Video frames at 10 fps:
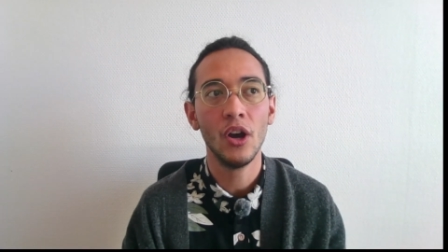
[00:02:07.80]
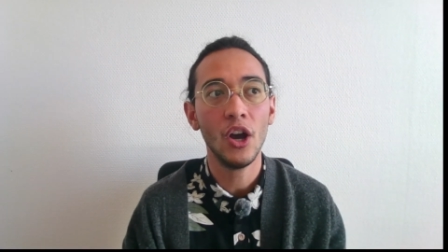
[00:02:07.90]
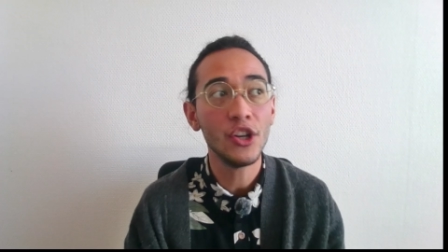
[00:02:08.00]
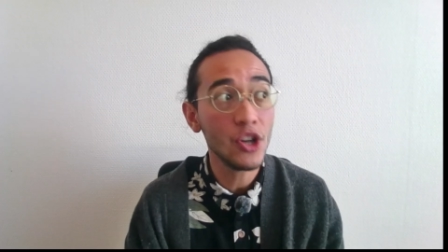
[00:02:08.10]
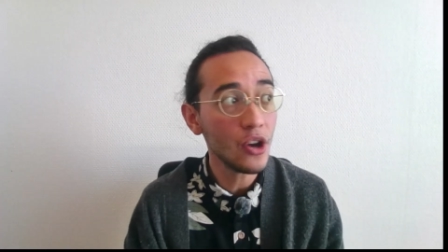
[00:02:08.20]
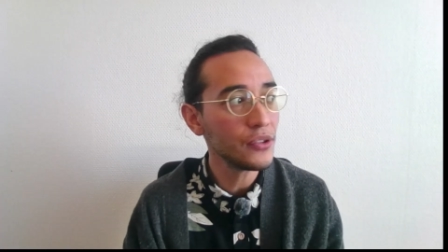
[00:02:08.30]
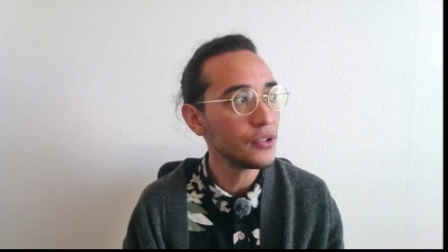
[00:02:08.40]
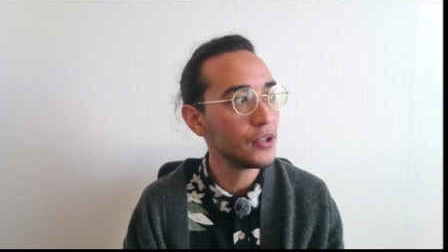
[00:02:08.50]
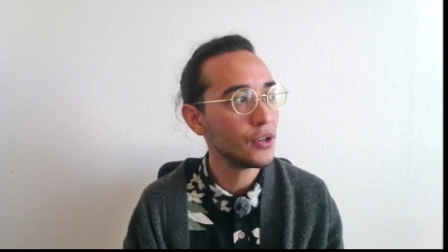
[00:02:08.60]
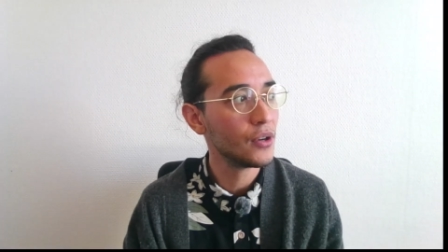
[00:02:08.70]

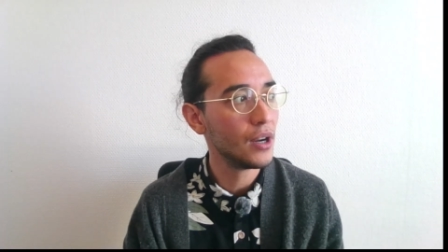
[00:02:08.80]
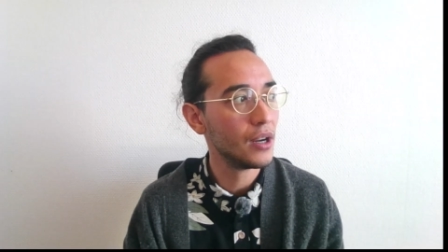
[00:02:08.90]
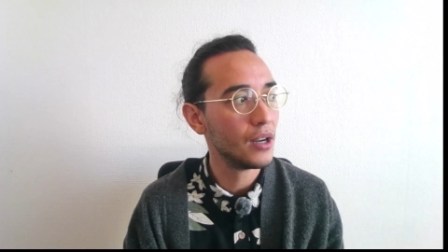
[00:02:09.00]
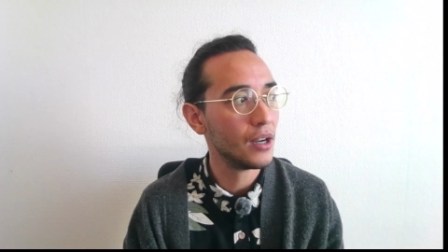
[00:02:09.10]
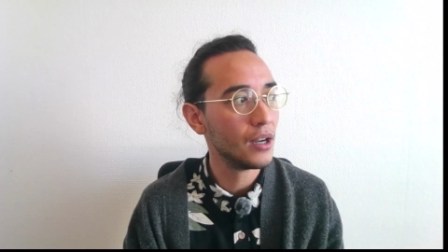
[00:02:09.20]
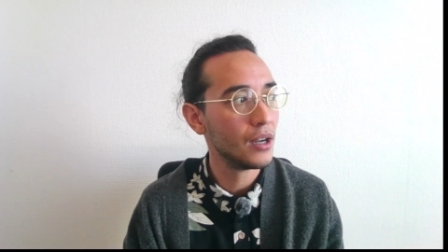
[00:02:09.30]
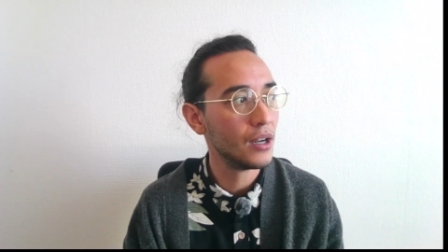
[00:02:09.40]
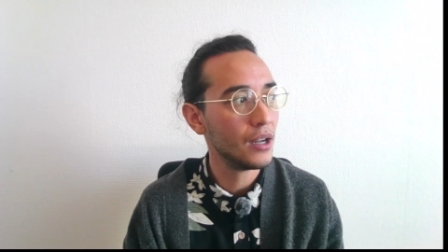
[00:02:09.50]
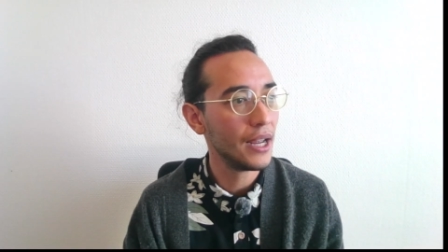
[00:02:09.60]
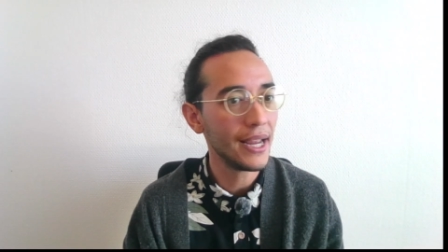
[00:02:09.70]
Another
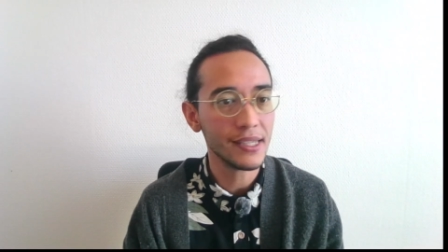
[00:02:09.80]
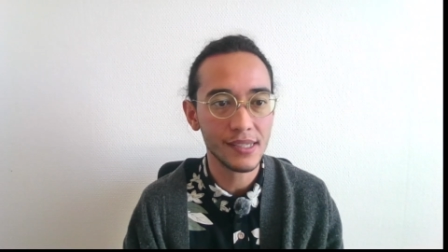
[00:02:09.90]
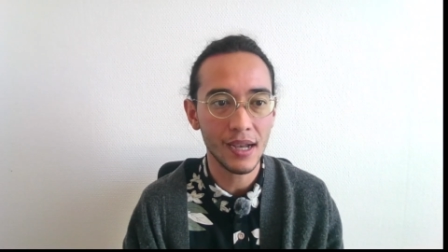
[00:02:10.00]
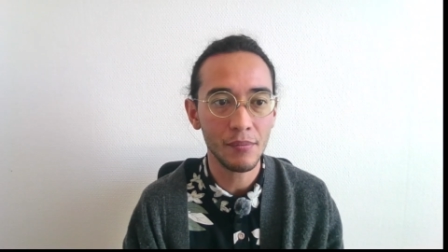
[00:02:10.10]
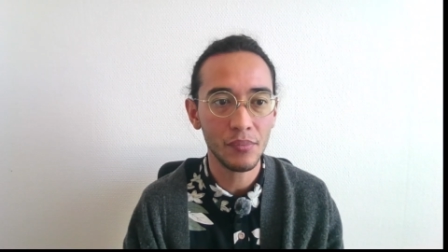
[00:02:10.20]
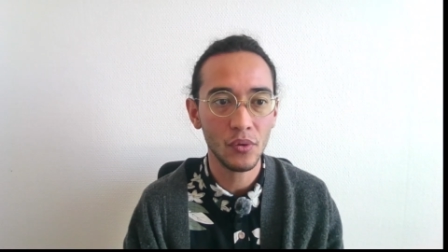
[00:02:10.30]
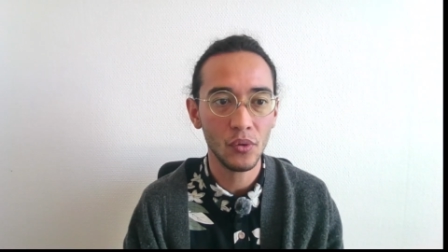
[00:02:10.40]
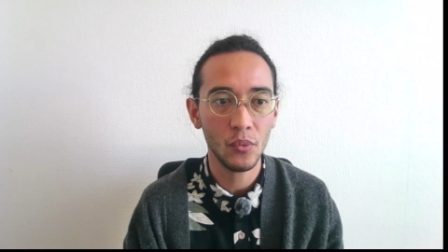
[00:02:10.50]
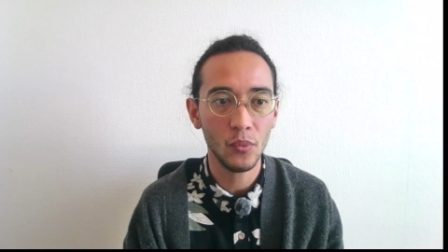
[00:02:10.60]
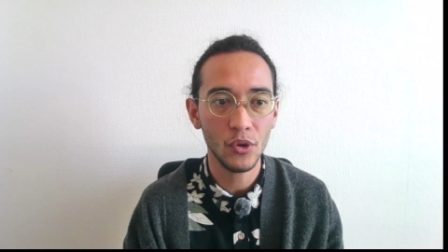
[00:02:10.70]

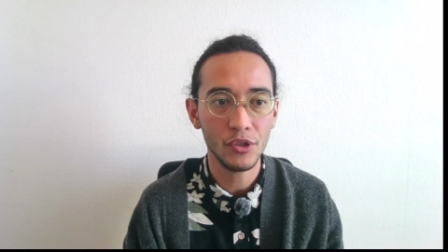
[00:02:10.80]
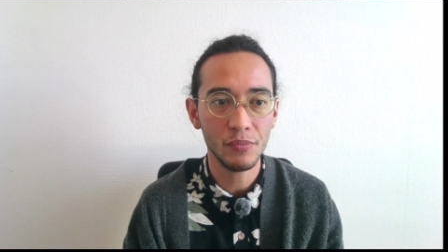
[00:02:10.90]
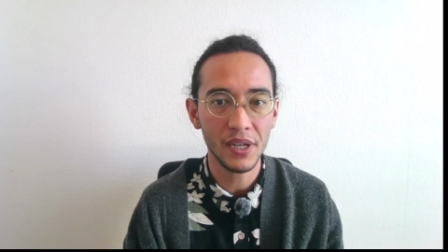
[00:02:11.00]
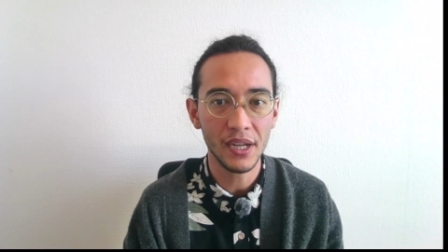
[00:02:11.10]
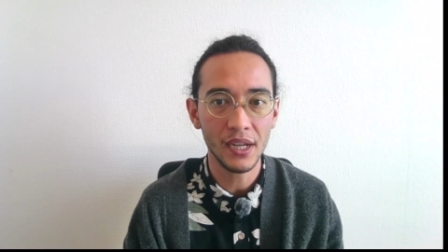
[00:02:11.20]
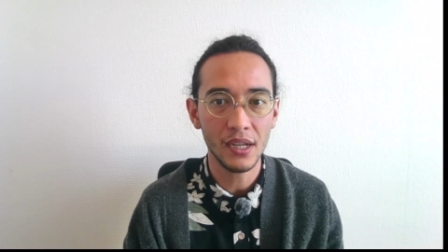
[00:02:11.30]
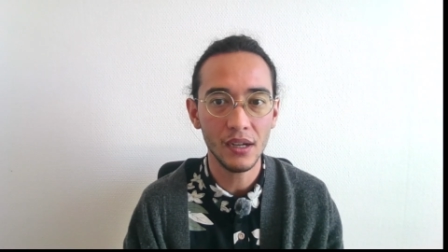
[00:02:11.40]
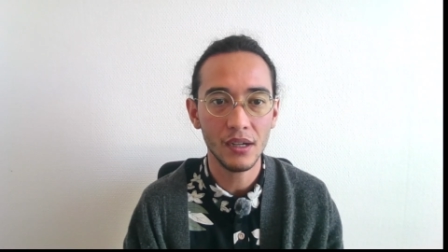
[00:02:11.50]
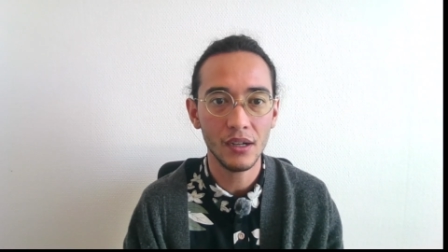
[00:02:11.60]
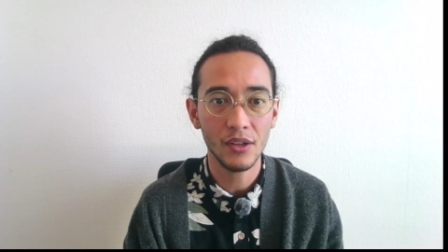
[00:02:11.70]
example would be
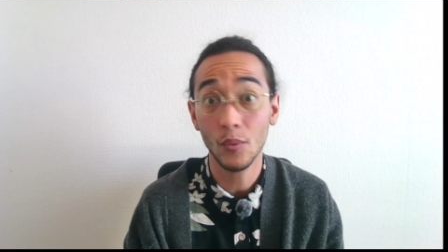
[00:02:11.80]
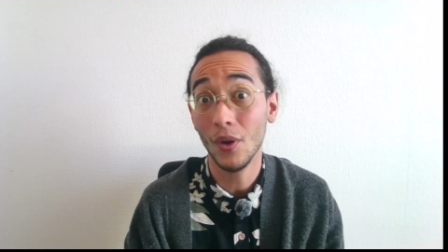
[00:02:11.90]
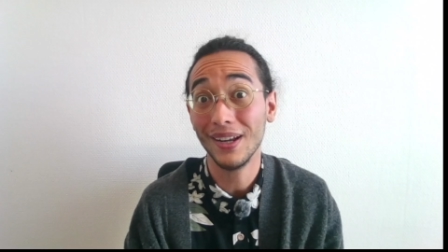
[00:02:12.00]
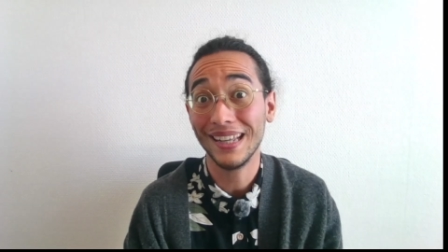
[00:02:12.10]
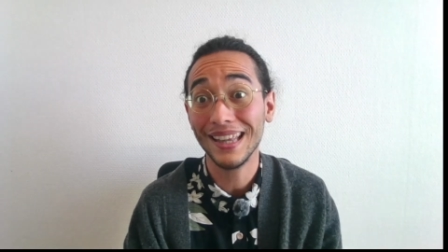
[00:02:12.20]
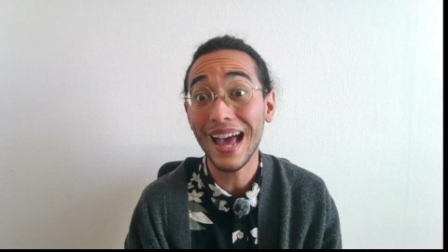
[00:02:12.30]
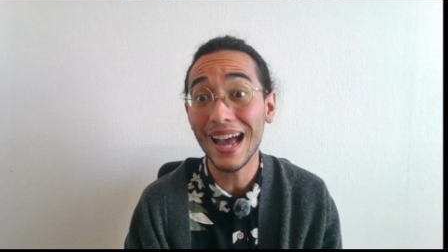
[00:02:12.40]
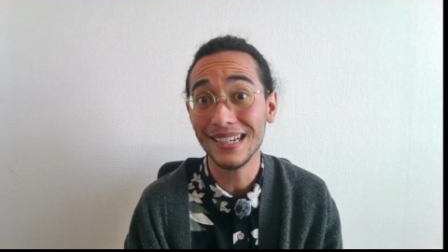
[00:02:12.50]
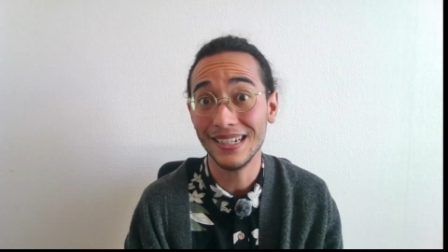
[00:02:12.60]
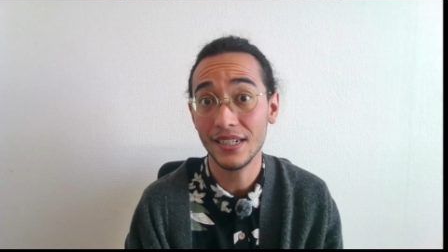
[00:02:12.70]
the word
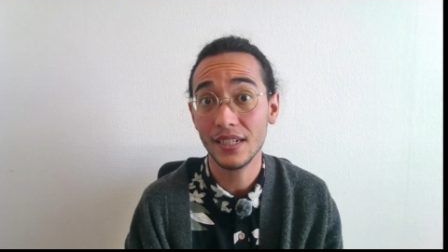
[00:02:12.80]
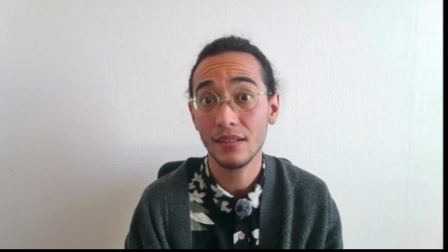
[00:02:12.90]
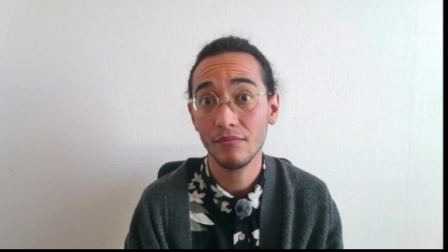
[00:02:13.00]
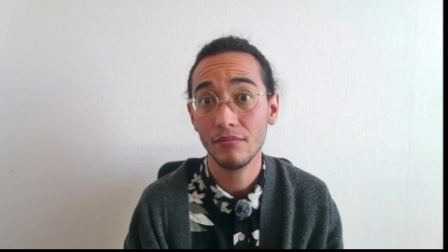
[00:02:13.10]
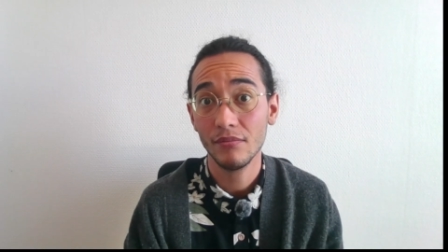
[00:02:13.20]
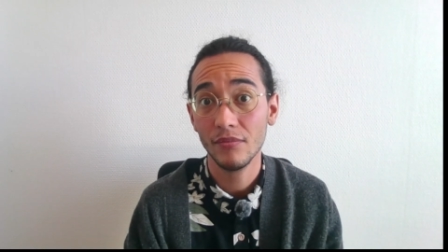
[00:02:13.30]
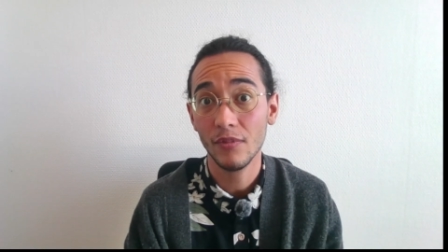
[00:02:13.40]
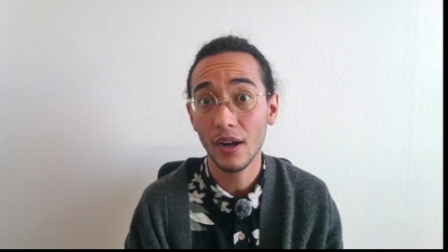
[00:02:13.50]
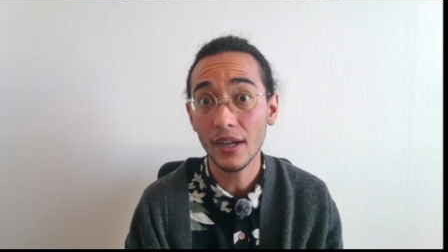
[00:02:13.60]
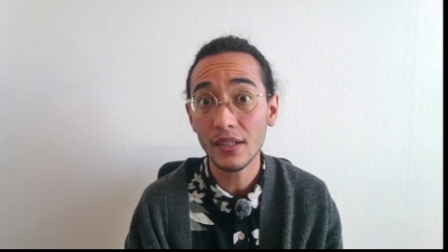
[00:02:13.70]
land,
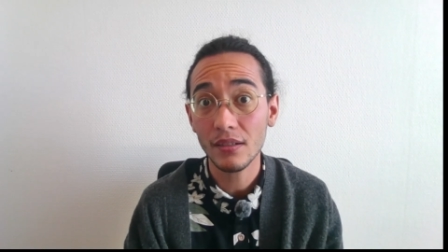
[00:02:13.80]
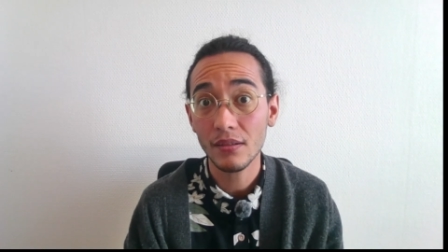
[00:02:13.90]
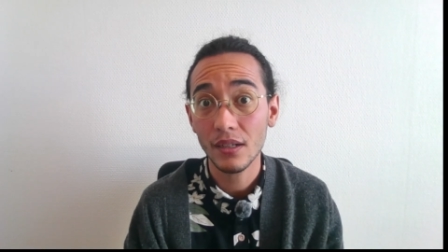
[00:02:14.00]
right?